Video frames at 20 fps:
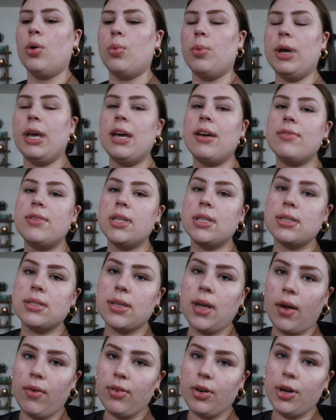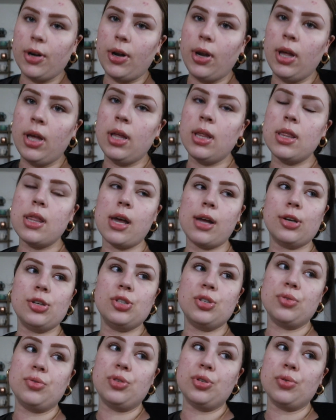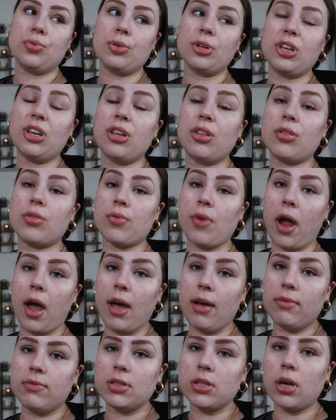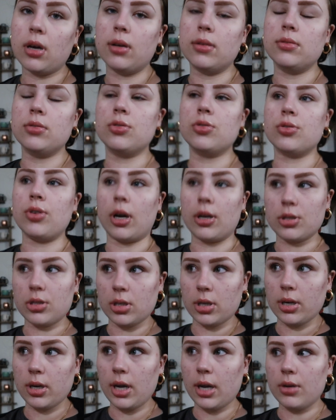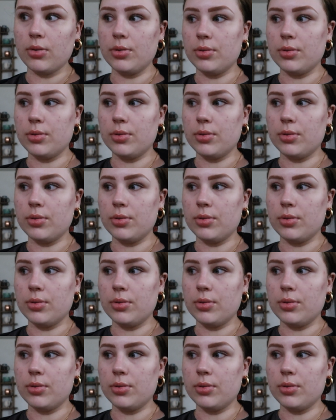We have discovered that Juju really thrives on structure and